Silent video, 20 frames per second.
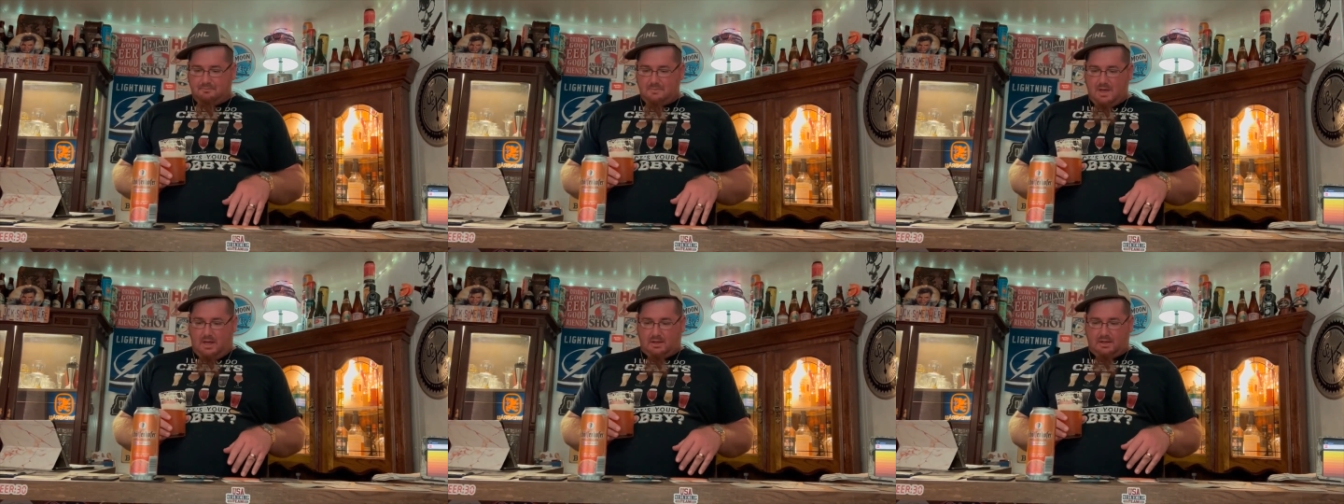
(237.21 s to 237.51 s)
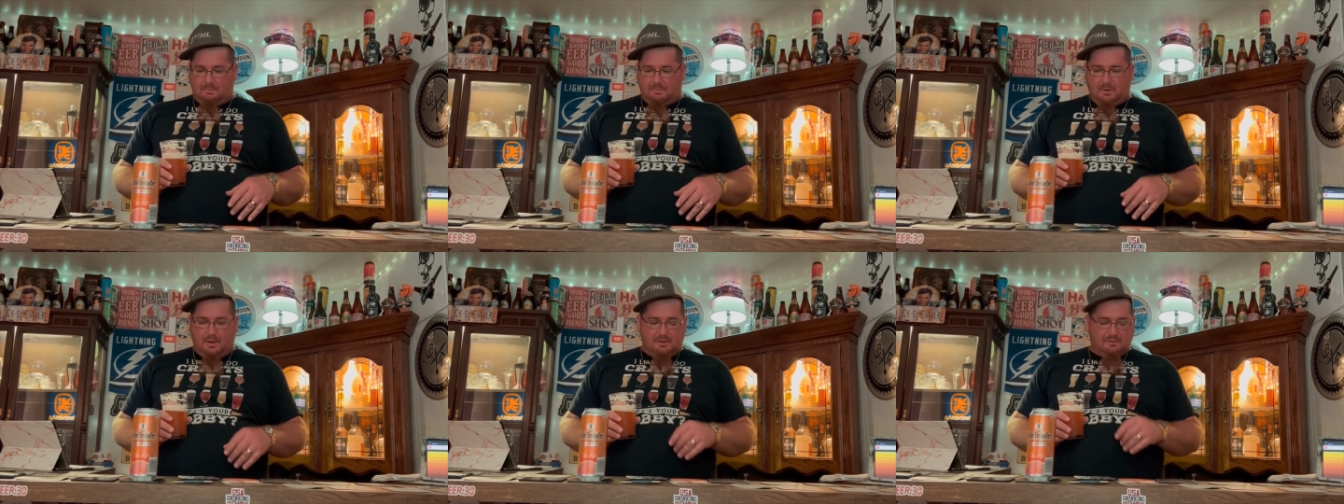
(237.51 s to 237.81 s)
I
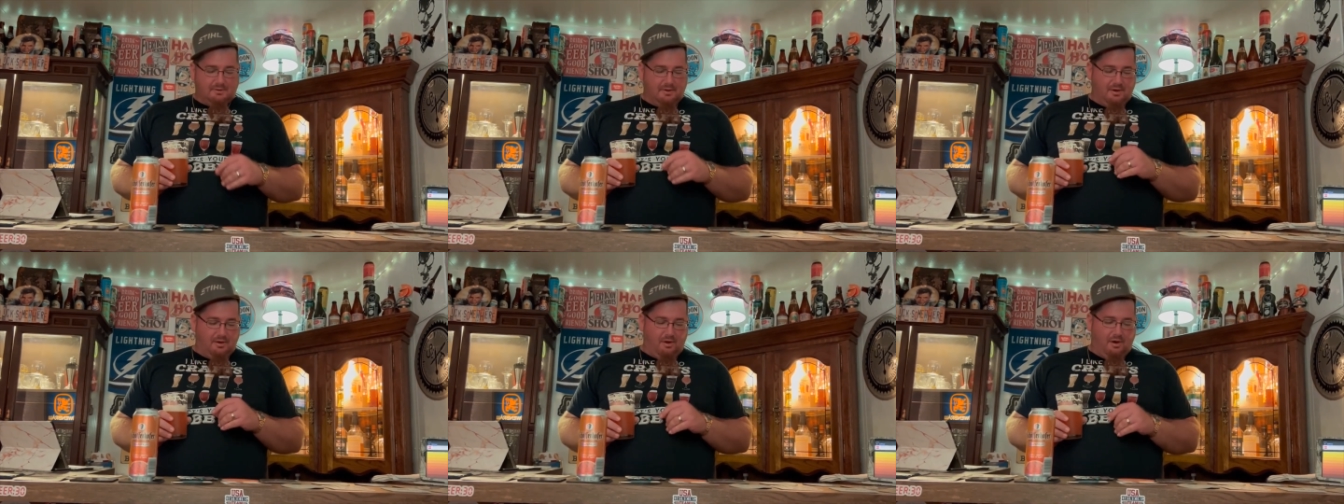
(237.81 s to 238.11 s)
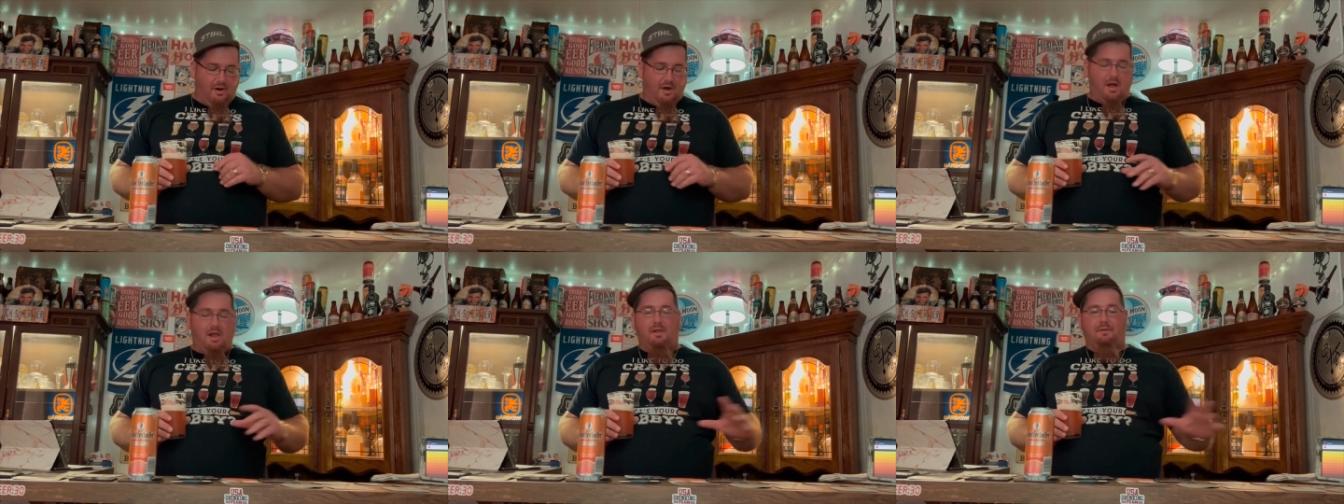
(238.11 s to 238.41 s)
could probably drink
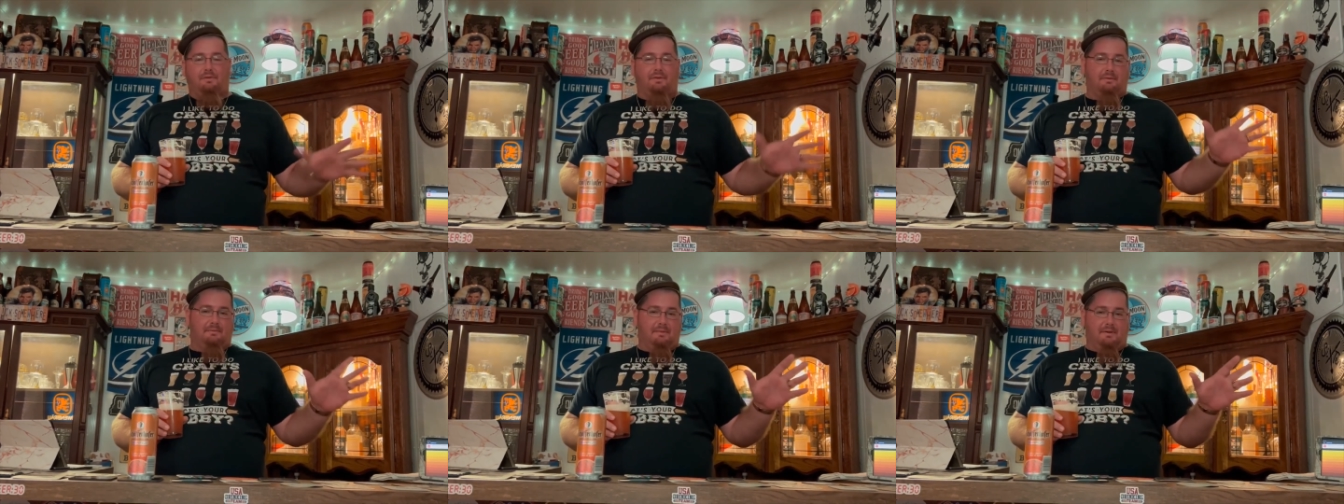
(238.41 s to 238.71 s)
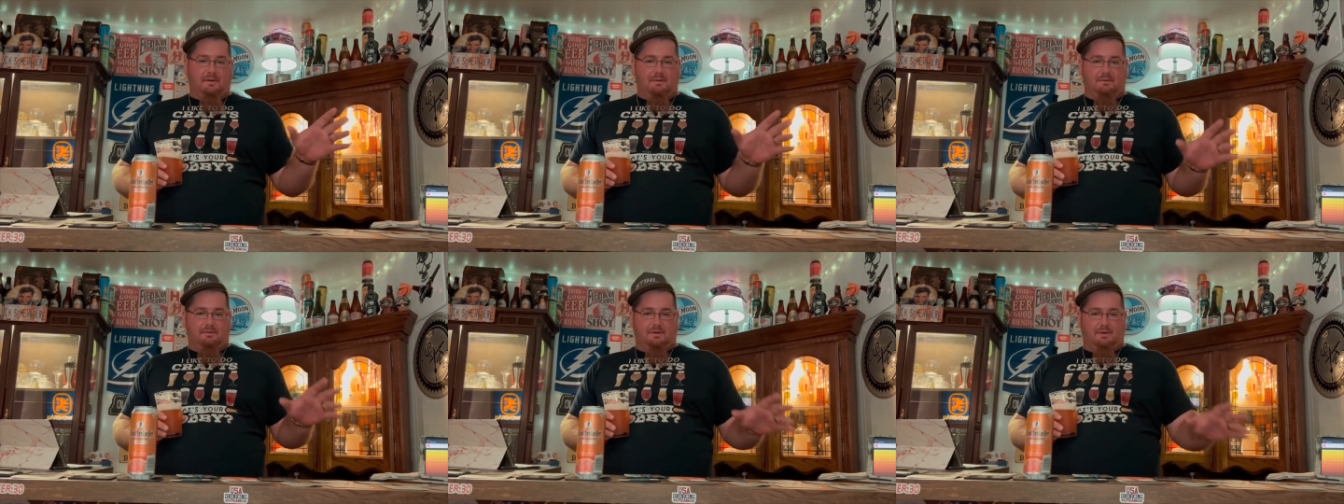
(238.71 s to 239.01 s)
all of them,
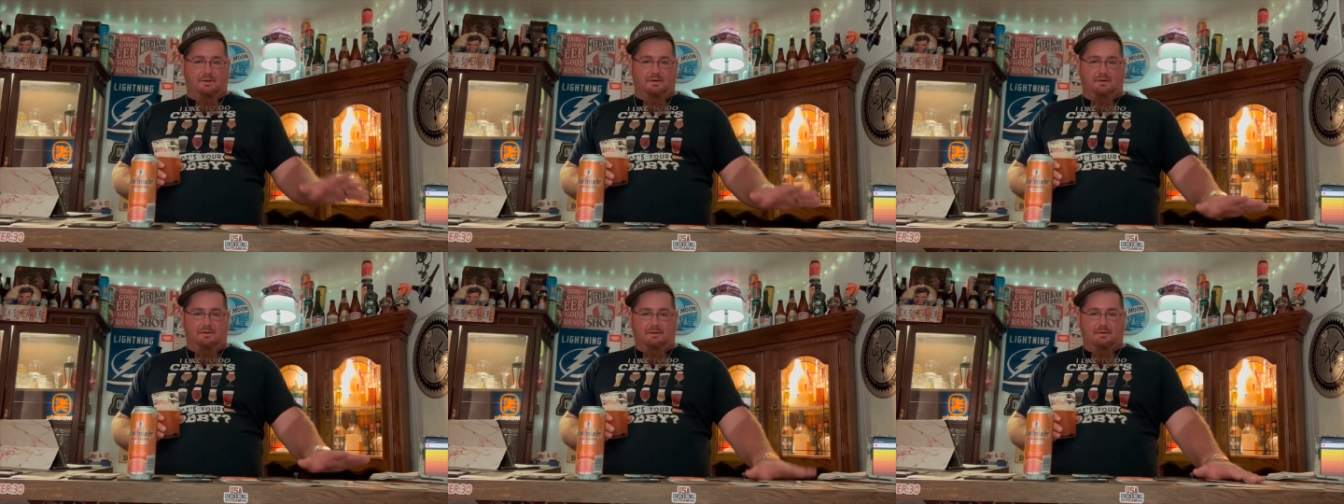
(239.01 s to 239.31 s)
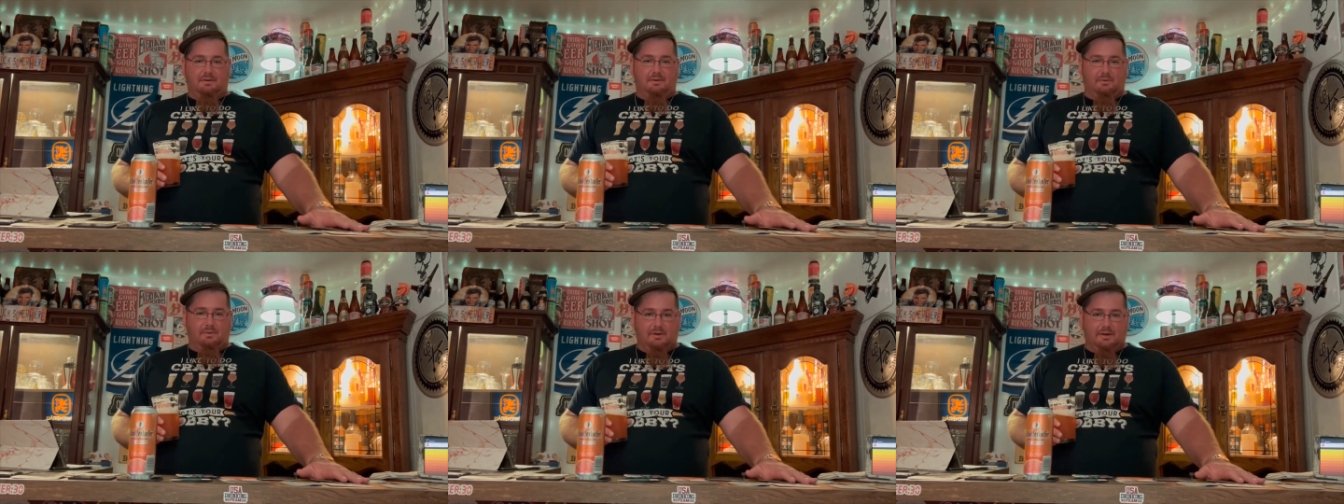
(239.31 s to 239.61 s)
uh, you know,
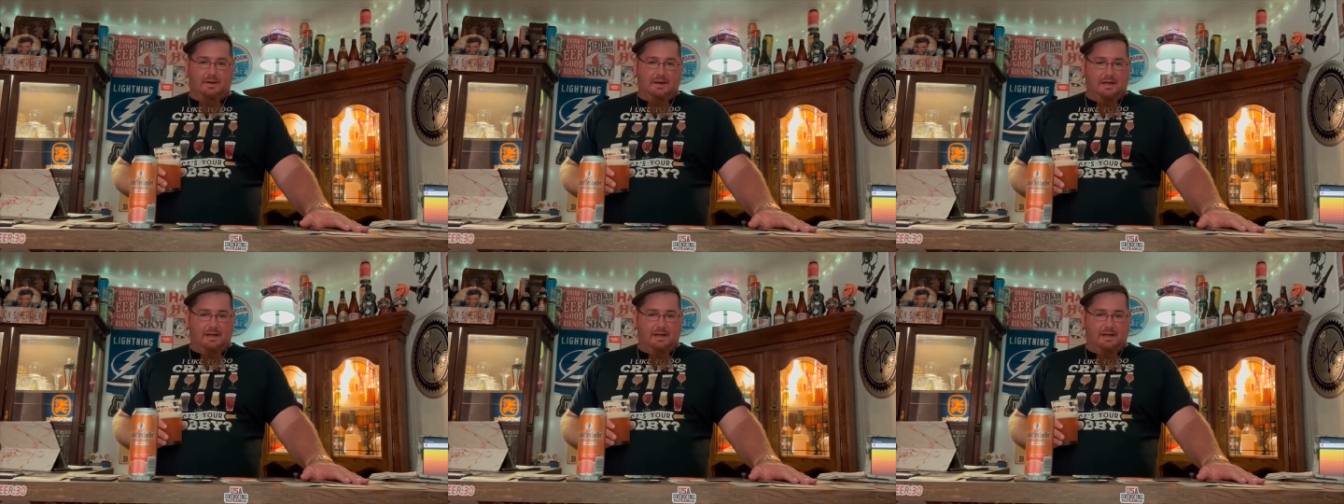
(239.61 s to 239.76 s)
in one